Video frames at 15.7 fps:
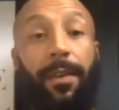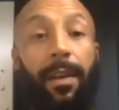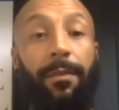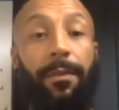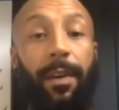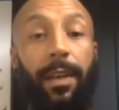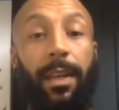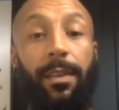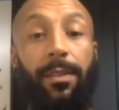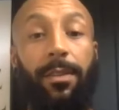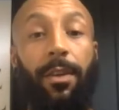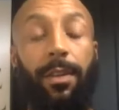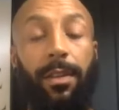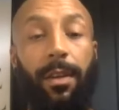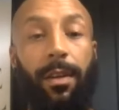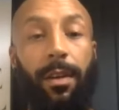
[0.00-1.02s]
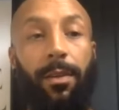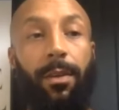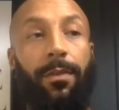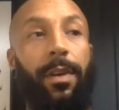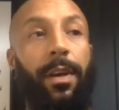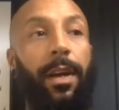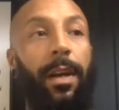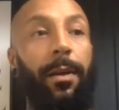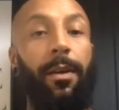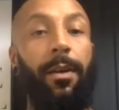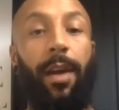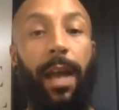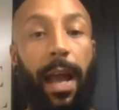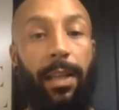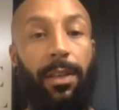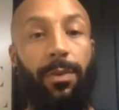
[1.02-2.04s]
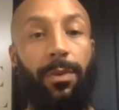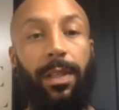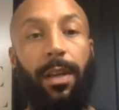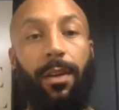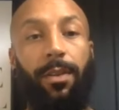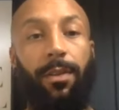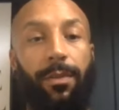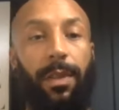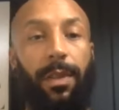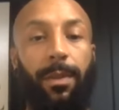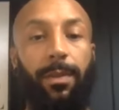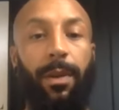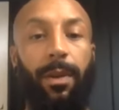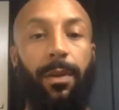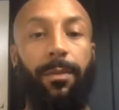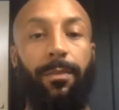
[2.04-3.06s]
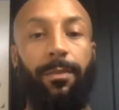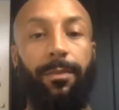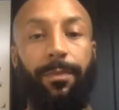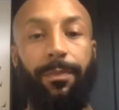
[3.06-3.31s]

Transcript: um, sorry to cut you off. Uh, Andrew's in our youth team as well.